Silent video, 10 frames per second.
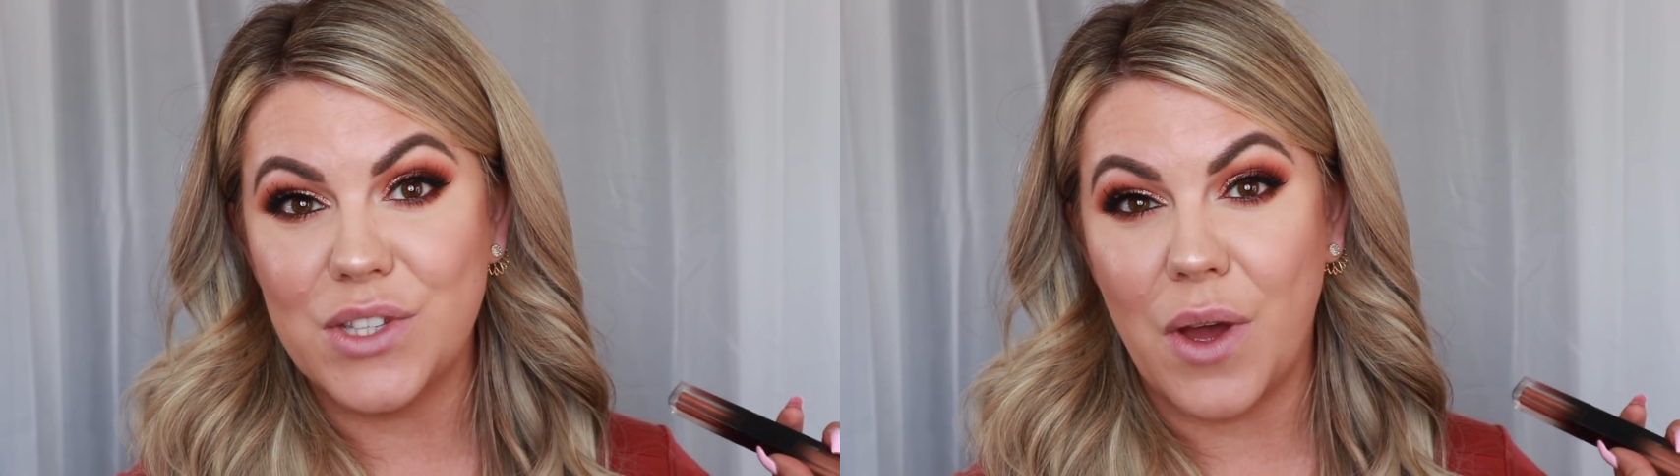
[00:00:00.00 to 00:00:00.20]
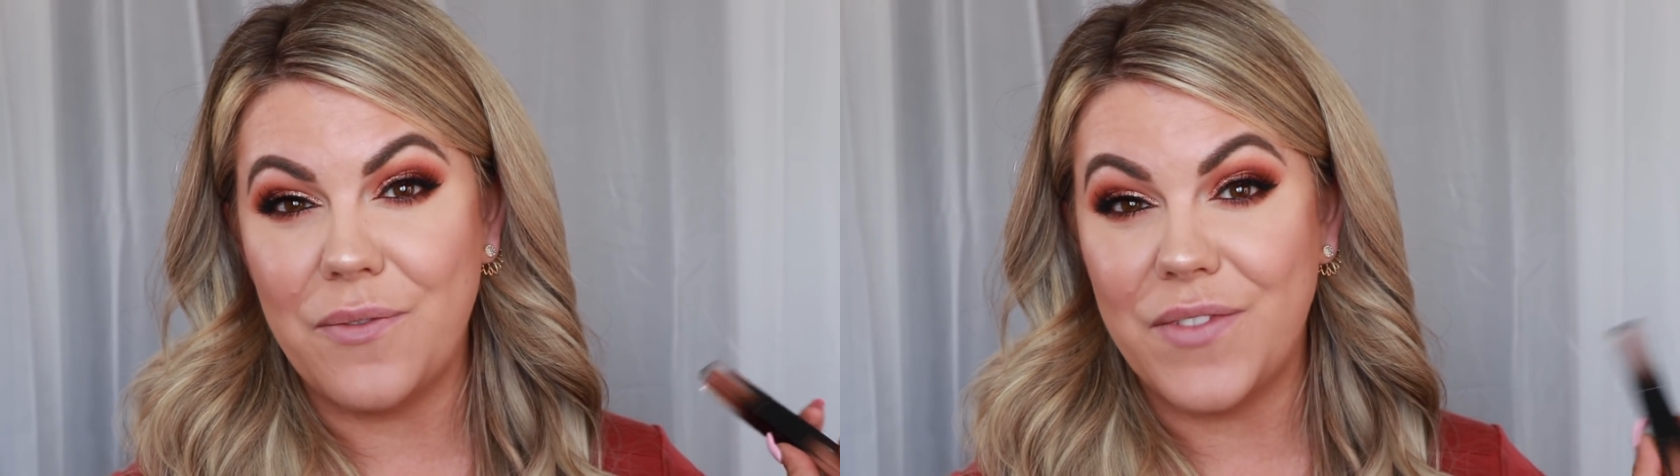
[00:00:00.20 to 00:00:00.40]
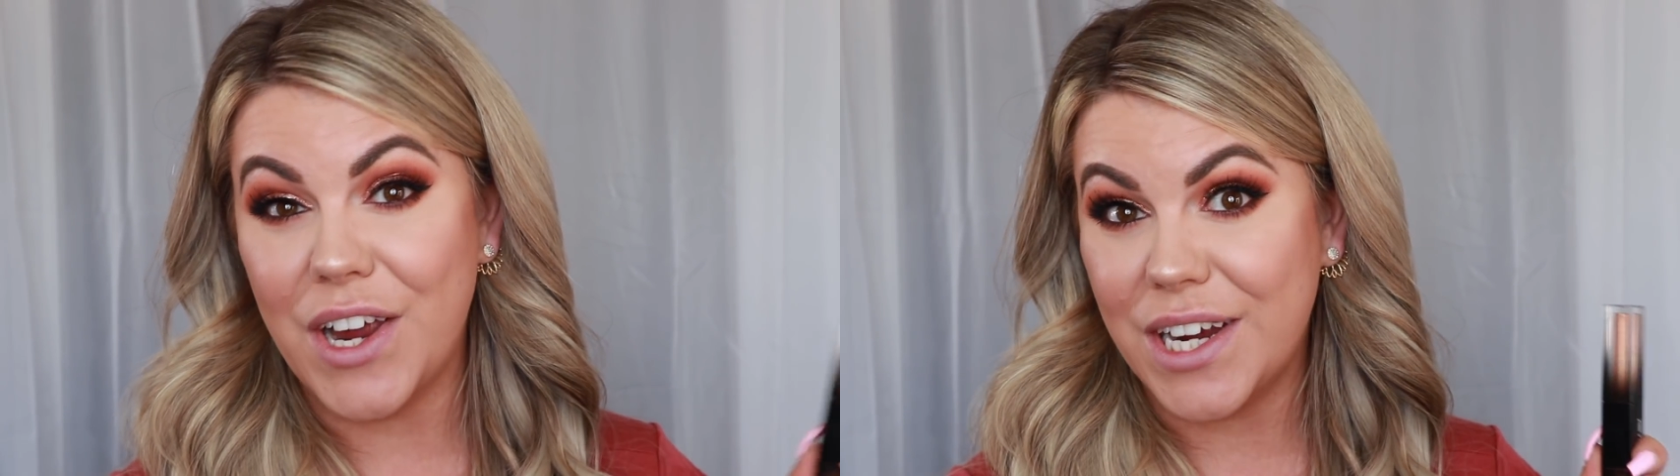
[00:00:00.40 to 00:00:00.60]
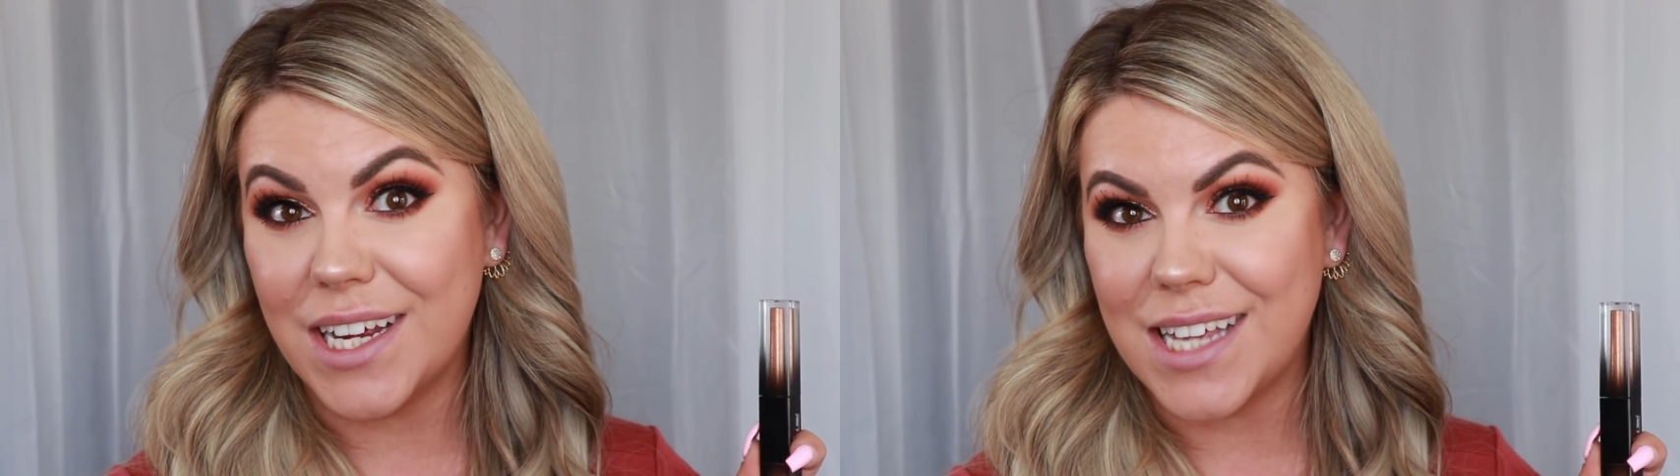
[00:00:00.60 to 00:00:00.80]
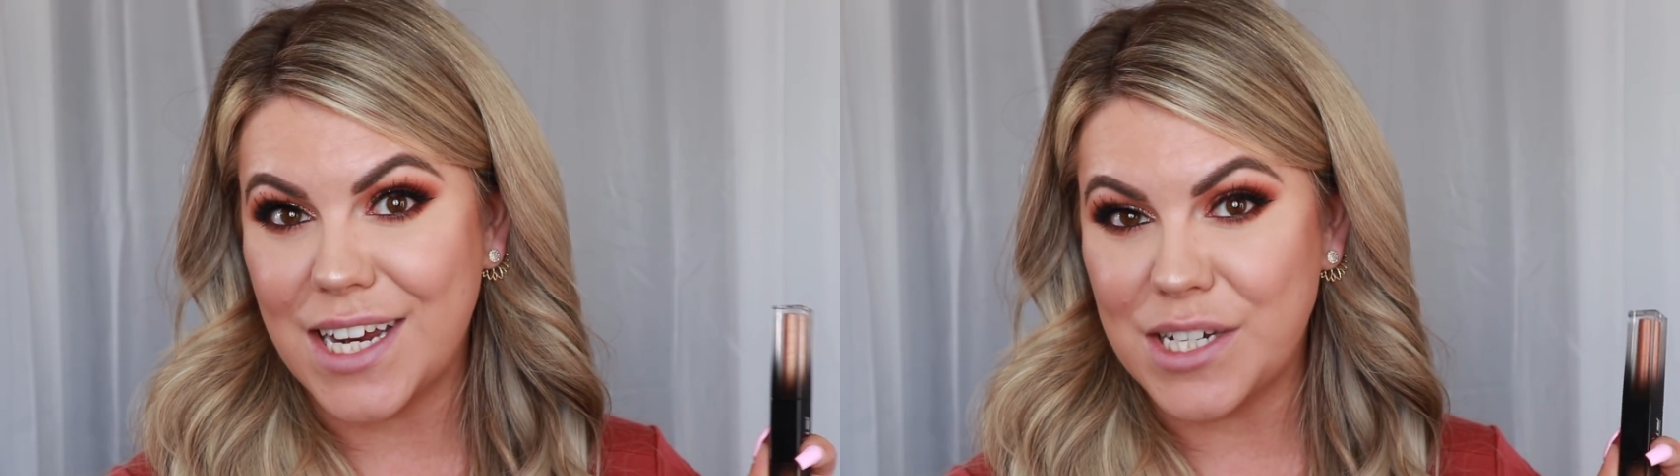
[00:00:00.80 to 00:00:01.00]
so I'm very
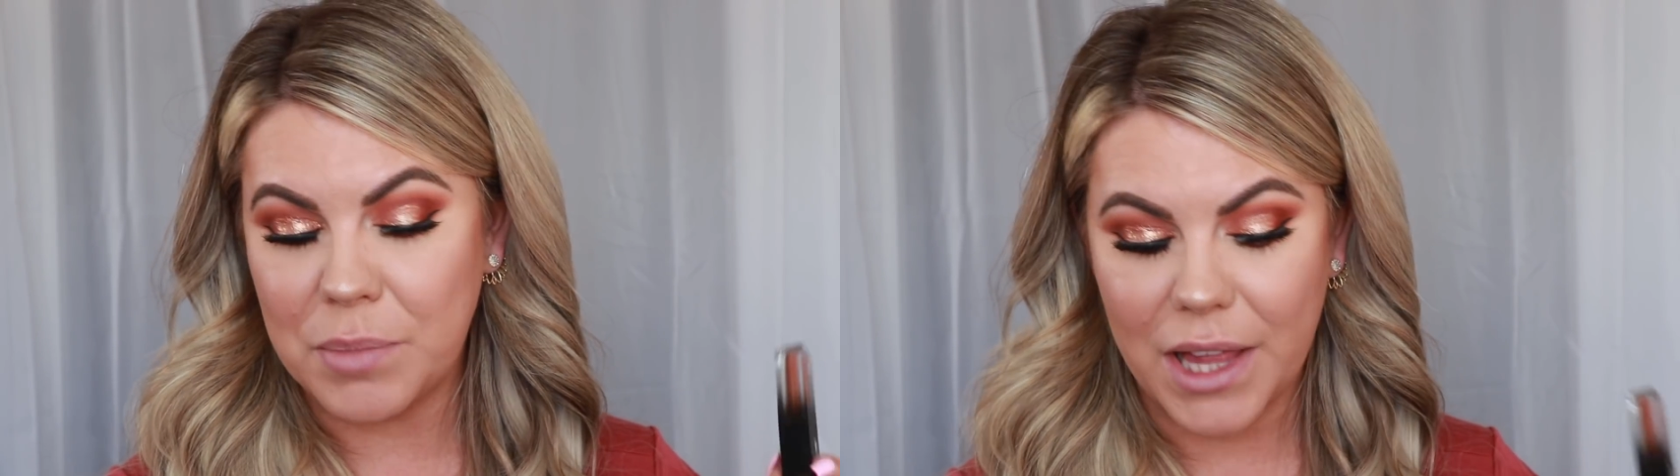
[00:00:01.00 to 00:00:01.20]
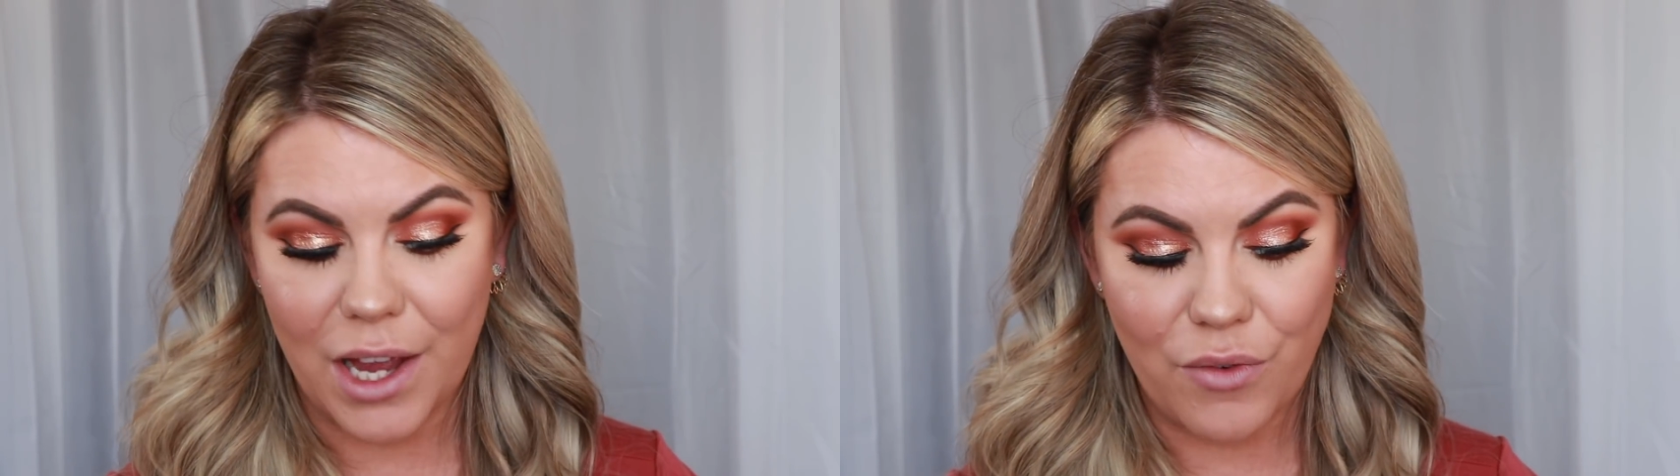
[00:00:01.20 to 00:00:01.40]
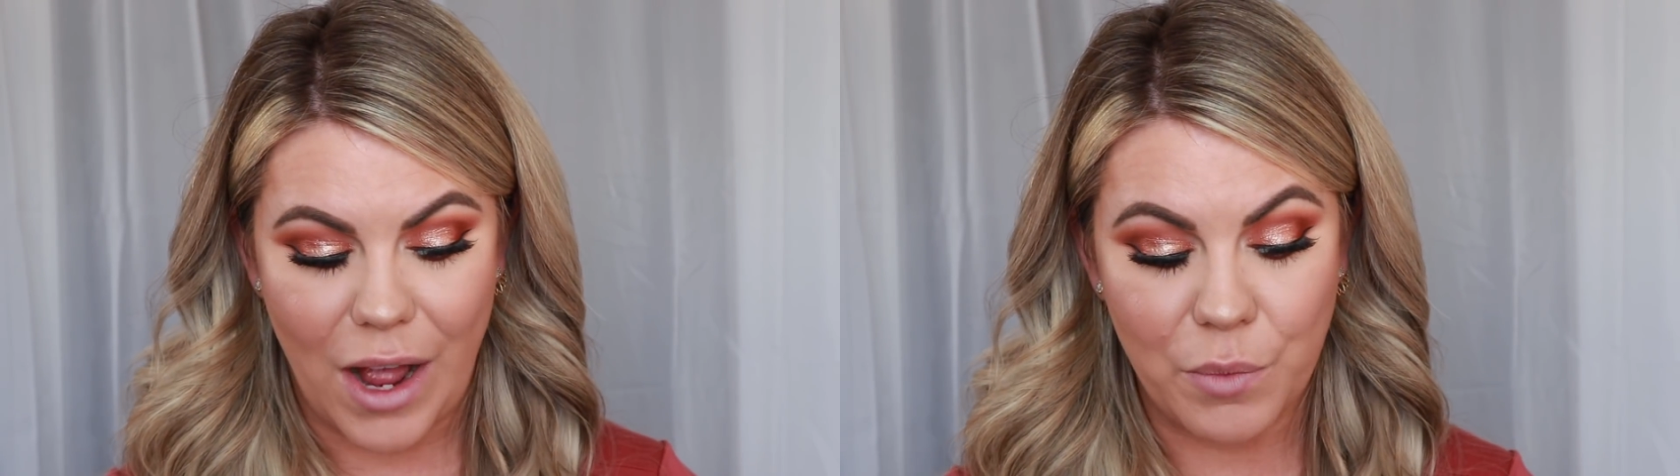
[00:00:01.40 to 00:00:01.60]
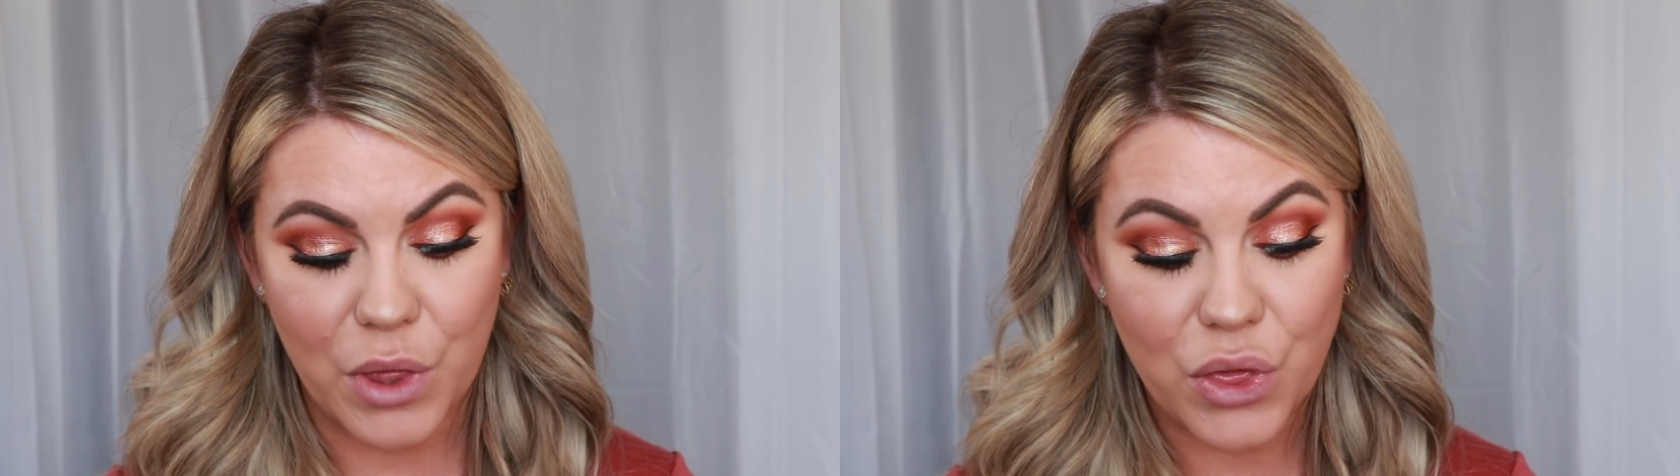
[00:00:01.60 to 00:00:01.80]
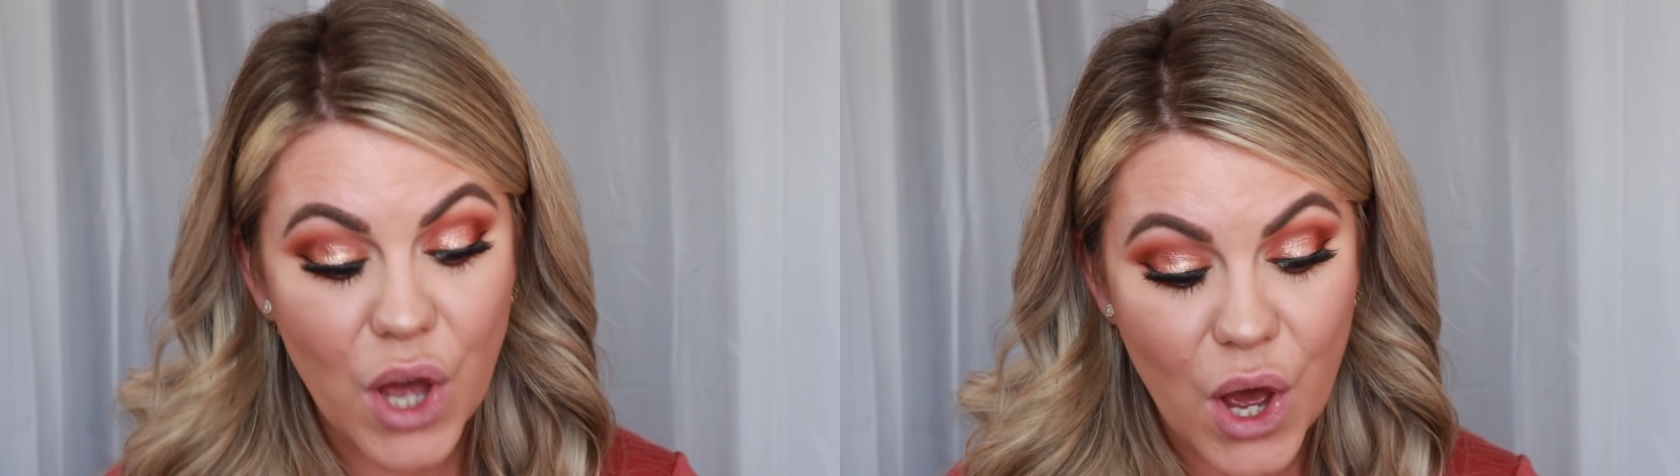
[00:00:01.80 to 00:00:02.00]
excited to play around
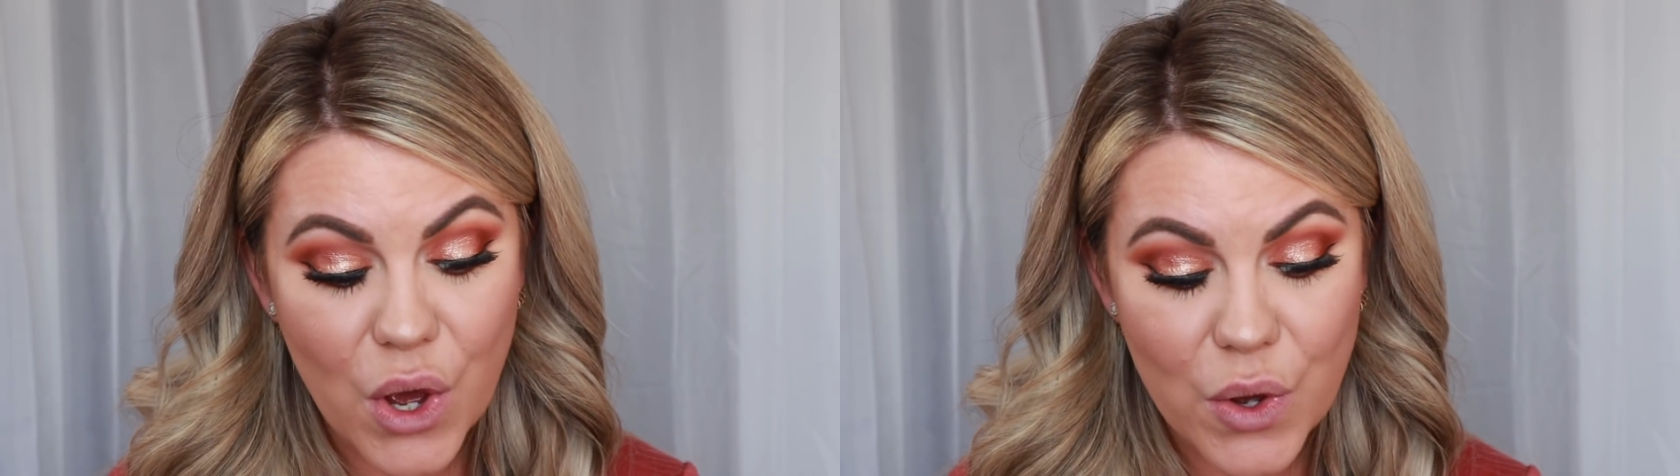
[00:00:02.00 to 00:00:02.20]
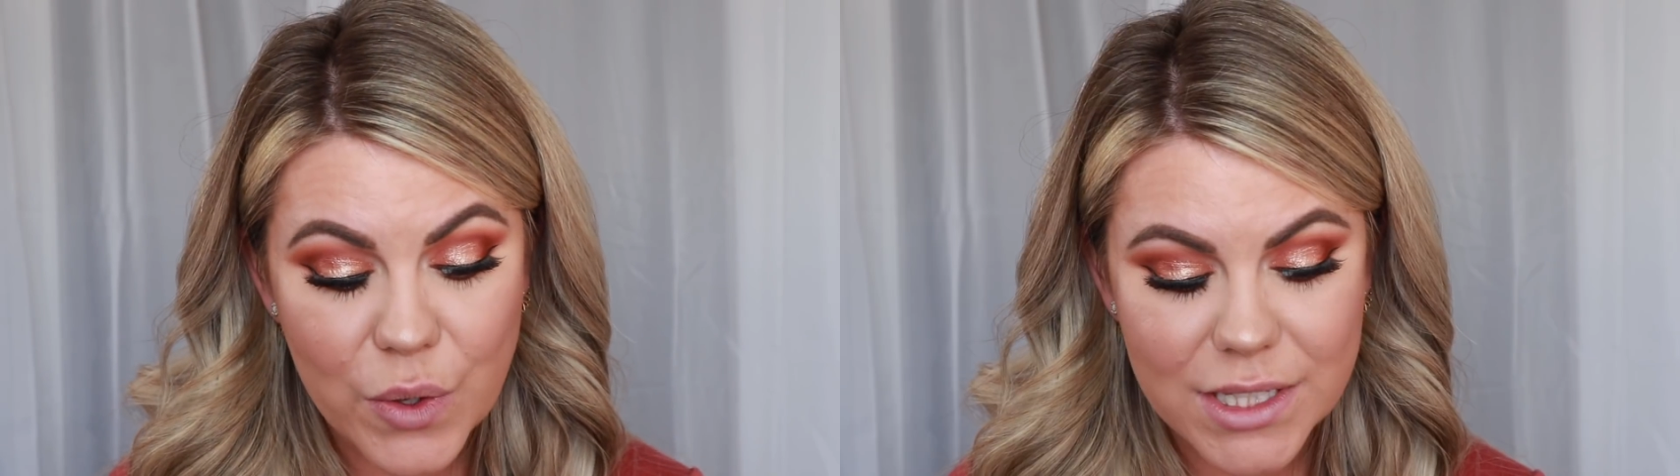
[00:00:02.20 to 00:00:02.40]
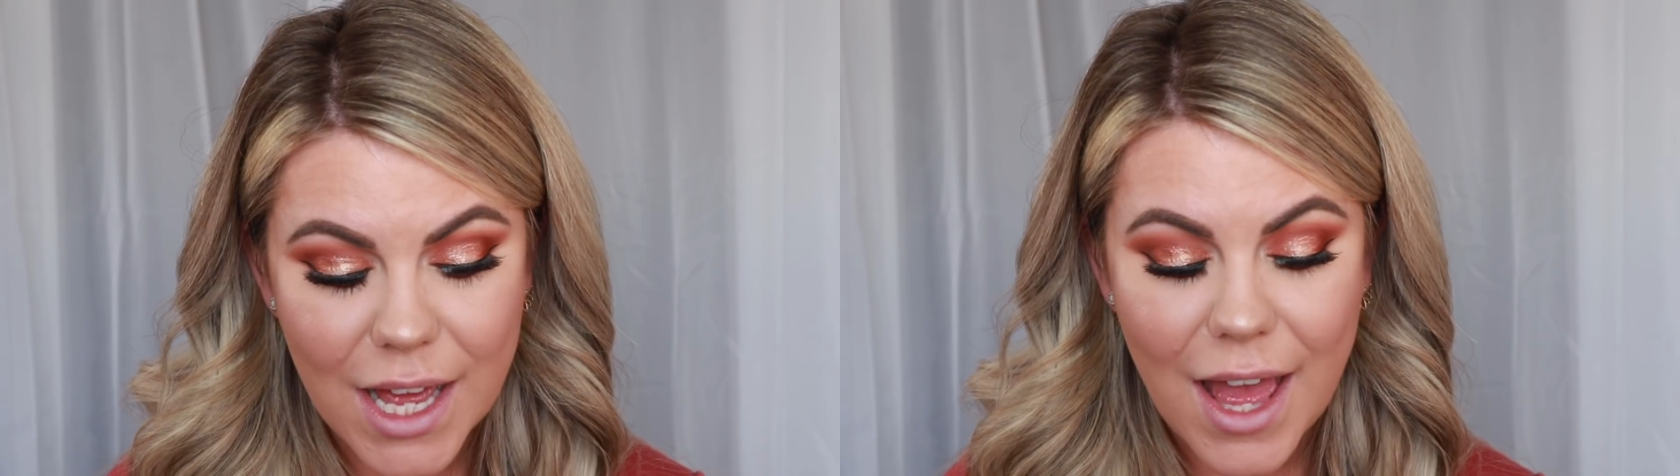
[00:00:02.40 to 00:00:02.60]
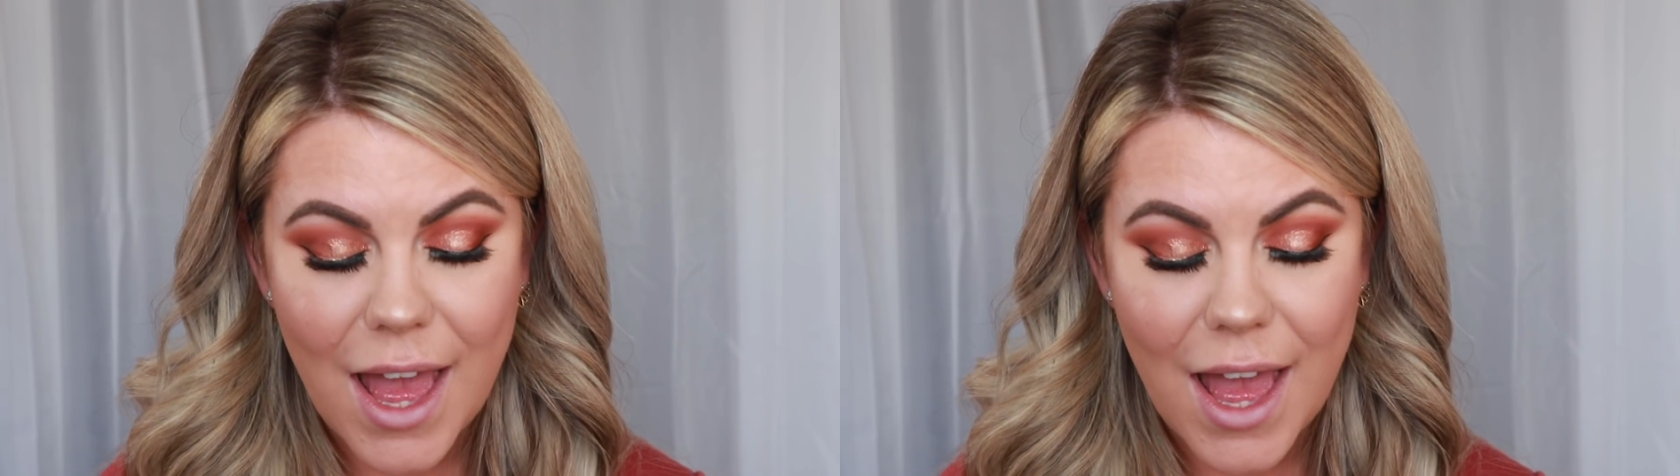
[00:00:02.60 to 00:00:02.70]
with those.